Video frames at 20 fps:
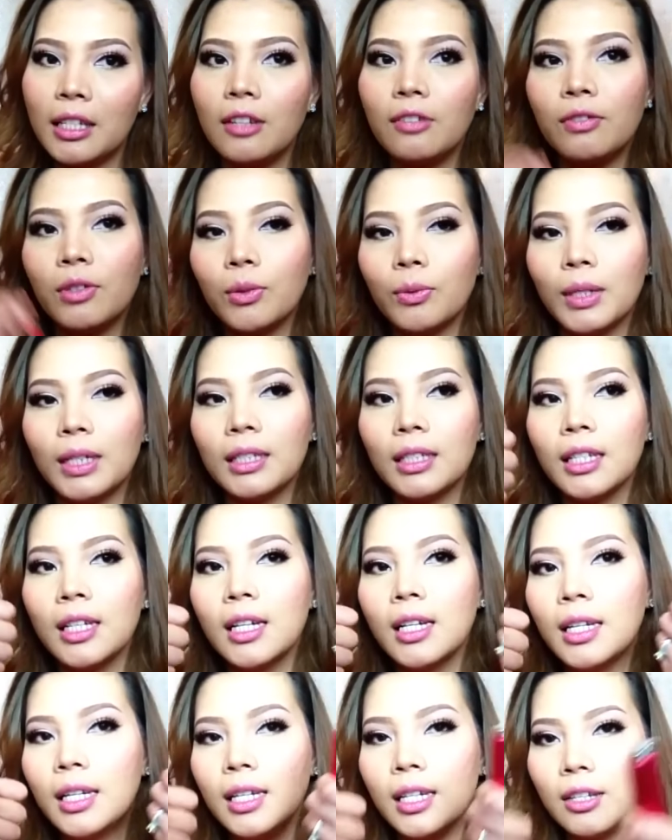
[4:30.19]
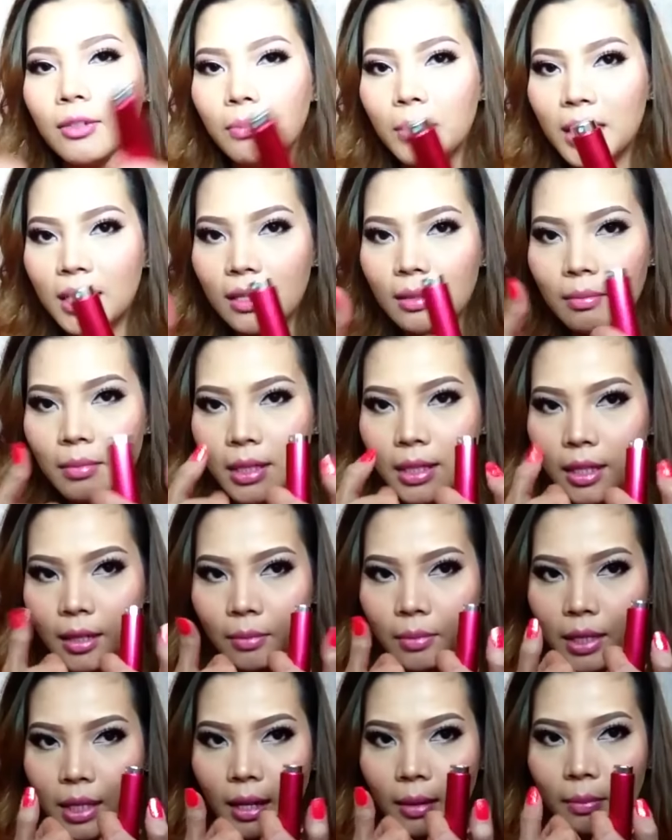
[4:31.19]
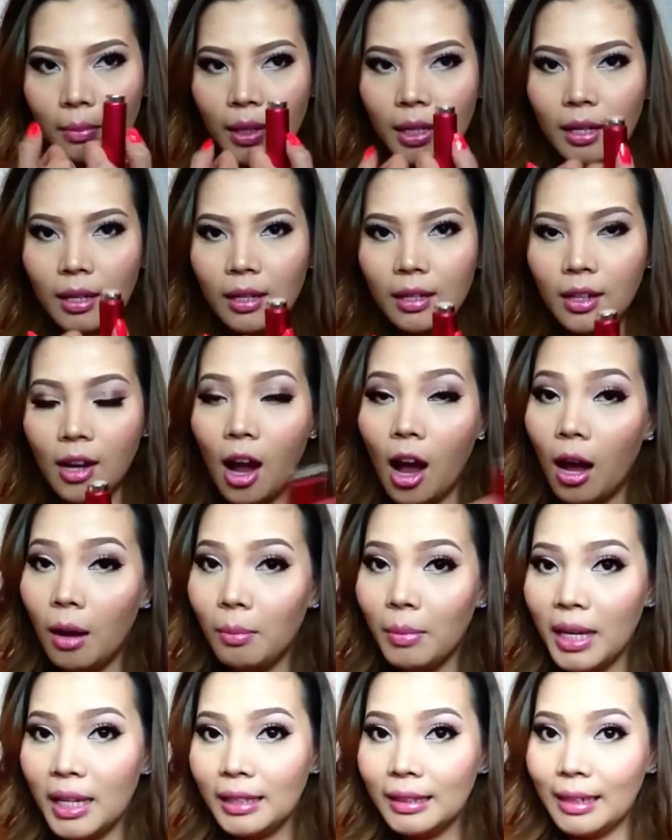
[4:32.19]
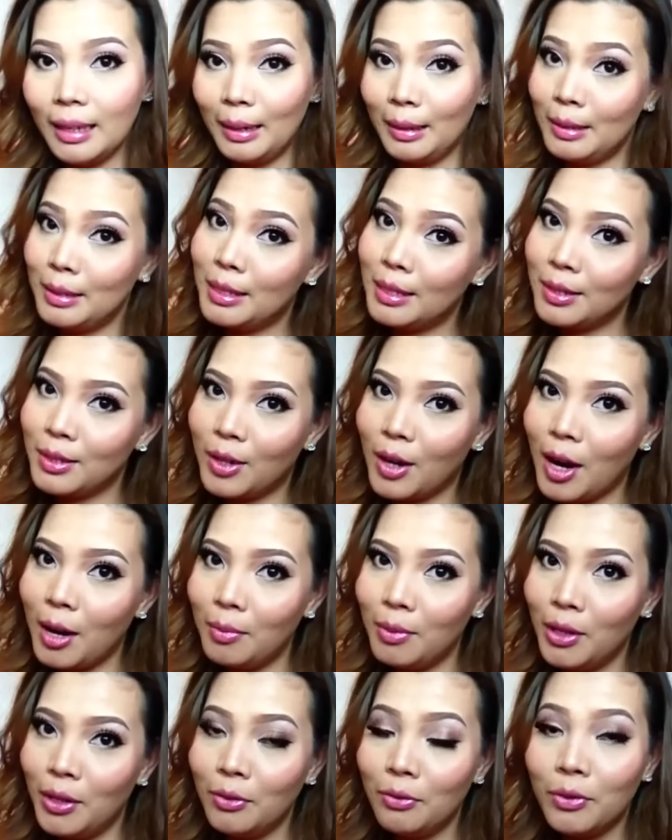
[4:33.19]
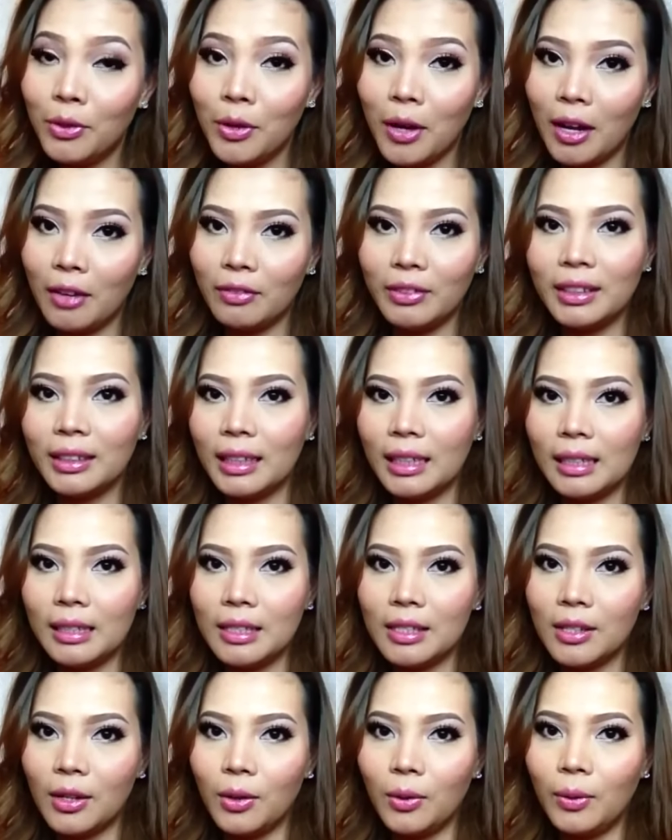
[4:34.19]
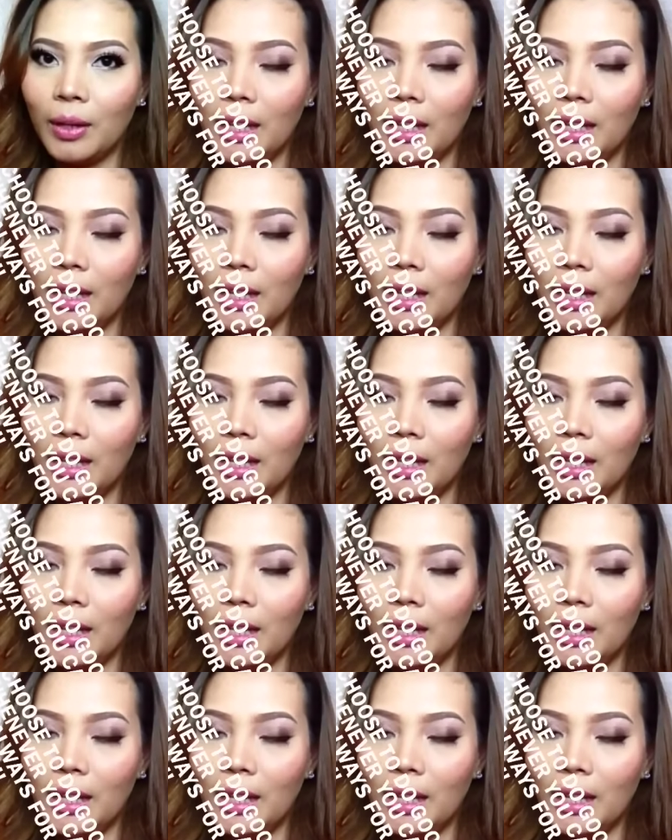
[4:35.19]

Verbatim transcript: If you want, give me some thumbs up, comment, and subscribe if you haven't done so.